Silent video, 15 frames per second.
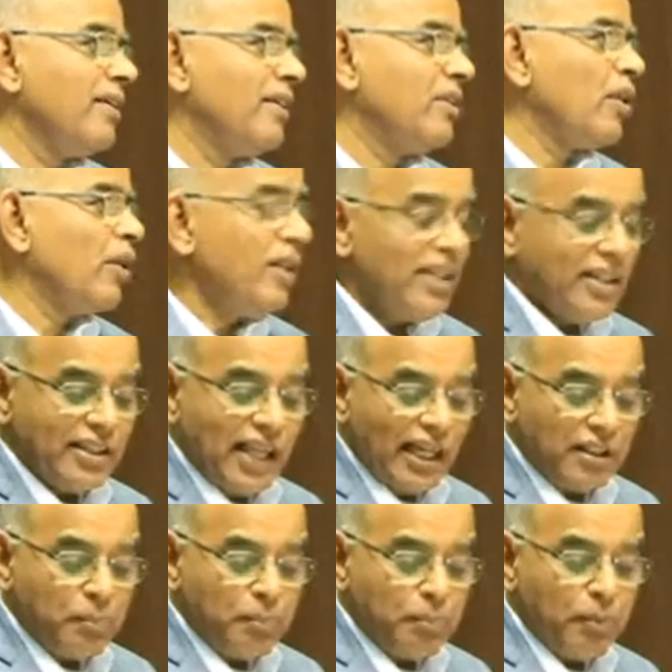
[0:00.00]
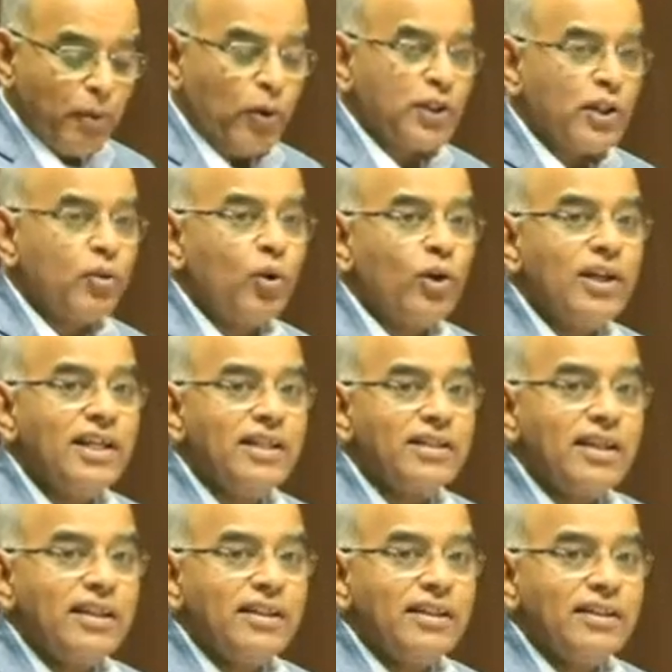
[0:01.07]
So that portion only
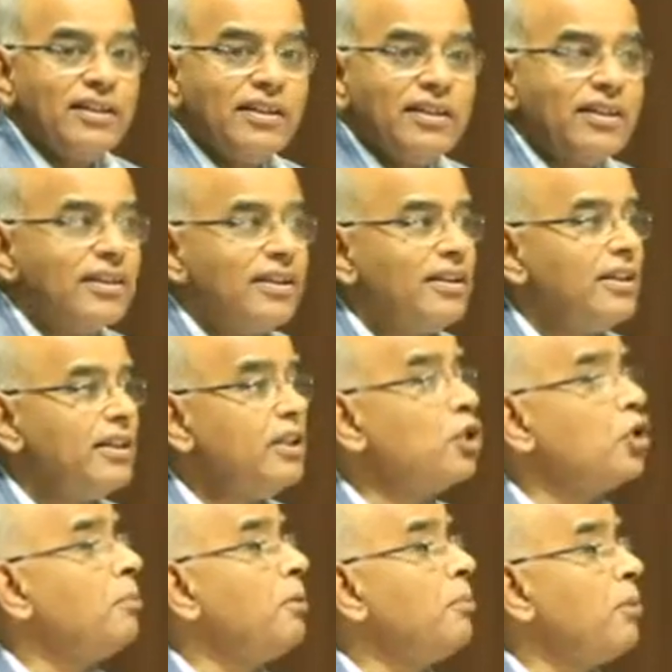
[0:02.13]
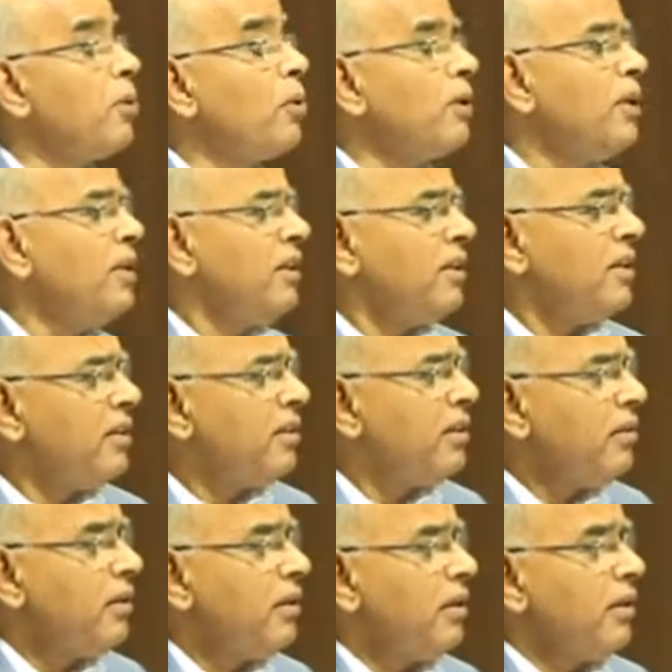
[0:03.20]
is to be proved.
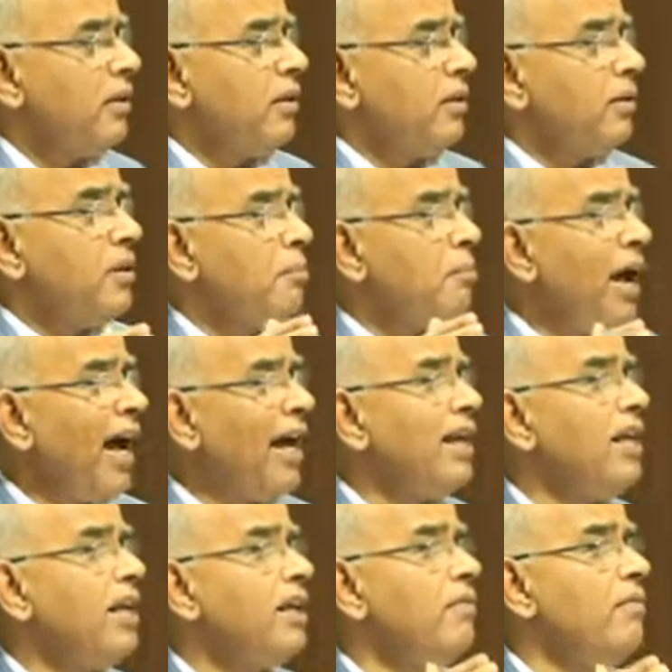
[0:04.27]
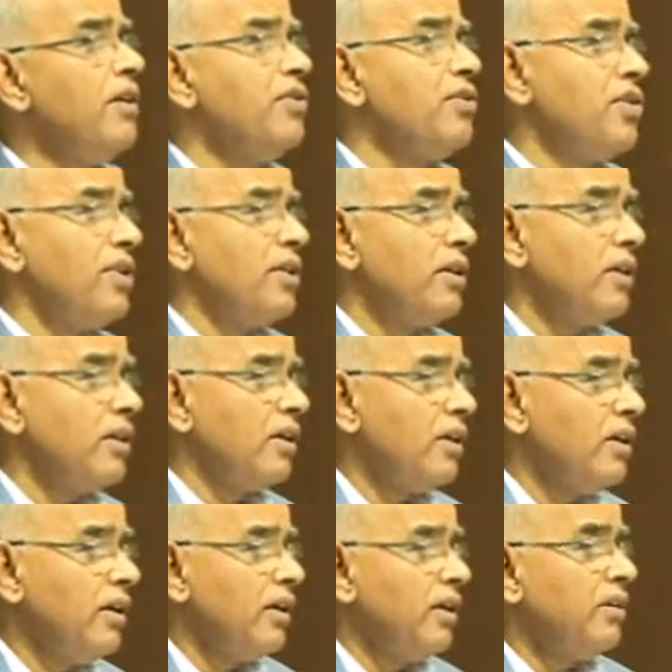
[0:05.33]
The manner in which
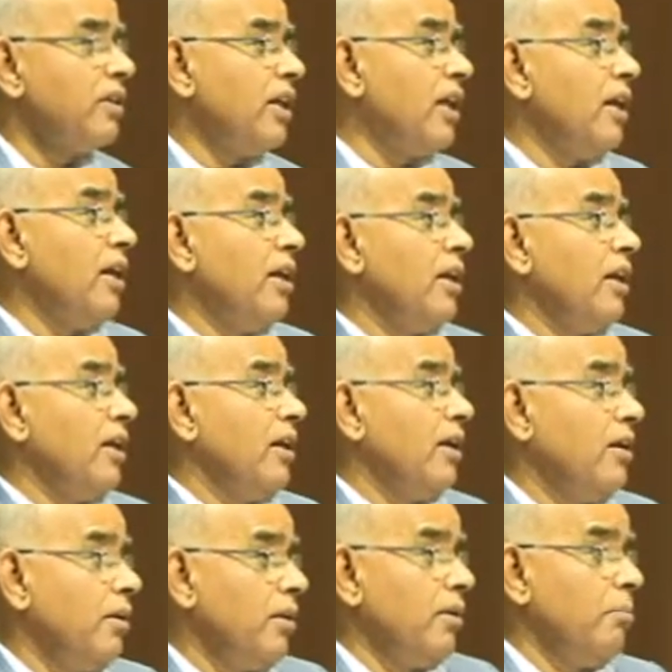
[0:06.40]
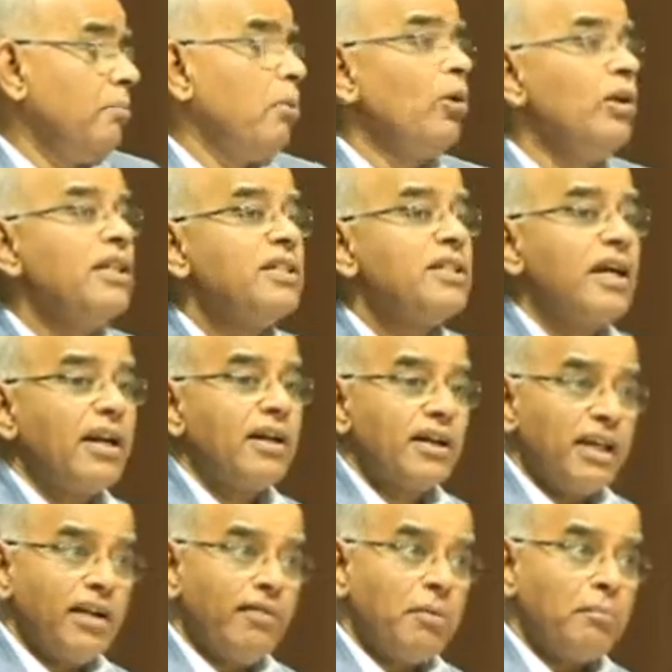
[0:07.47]
the police are
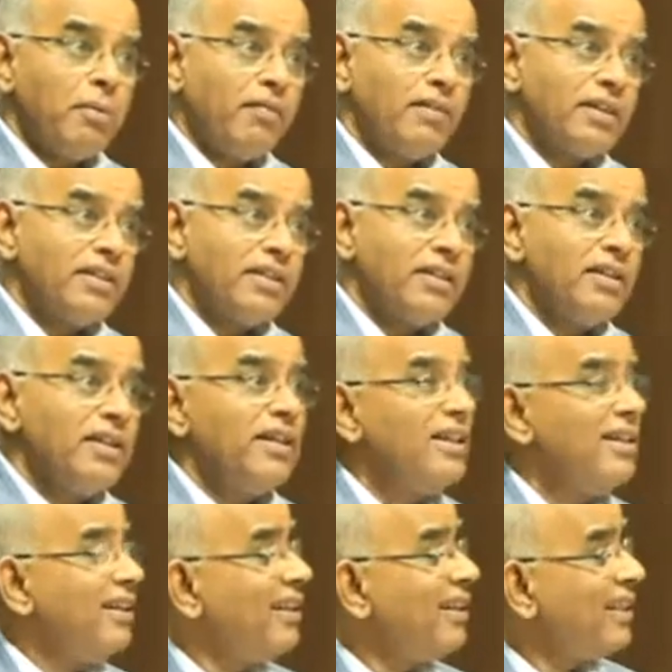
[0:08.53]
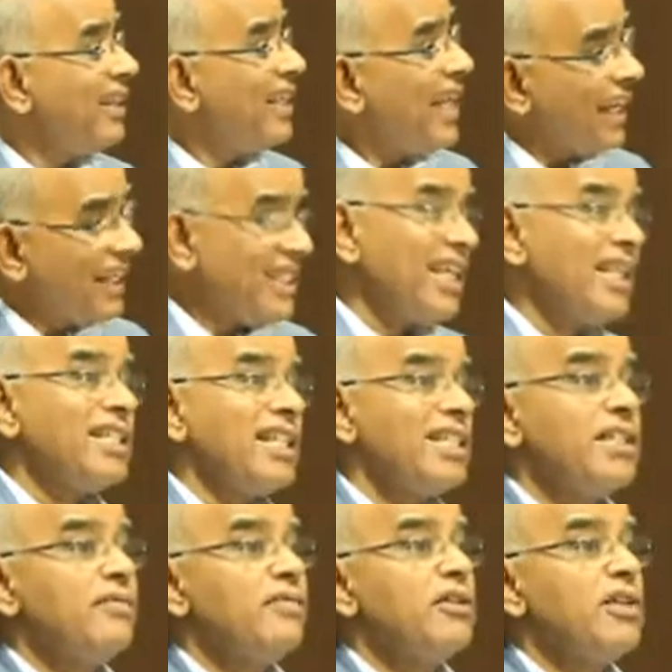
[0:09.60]
given powers, the exercise
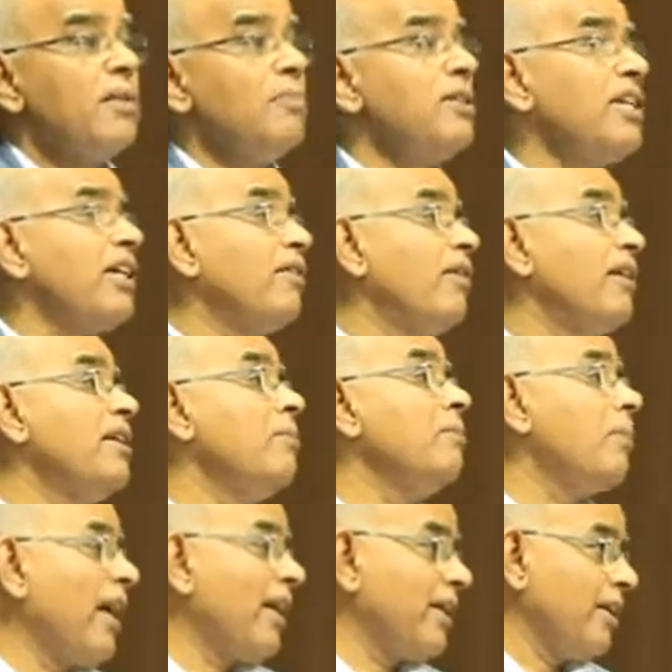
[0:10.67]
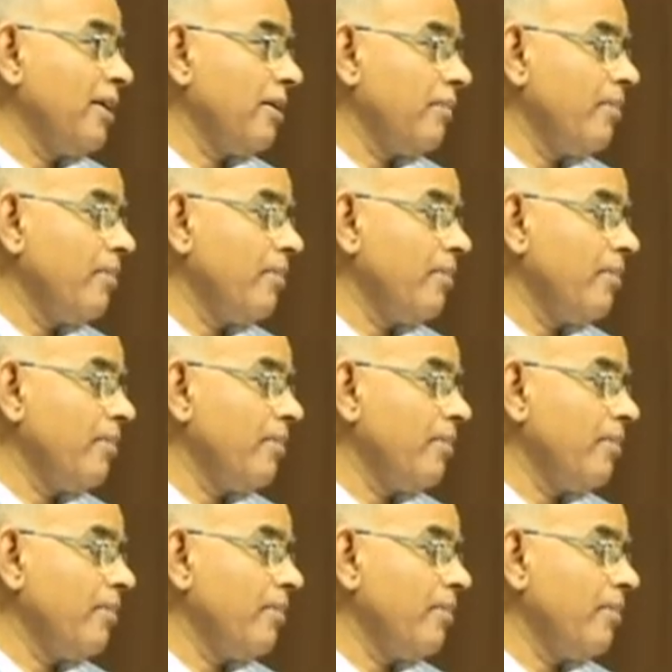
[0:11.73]
of the same is equally important.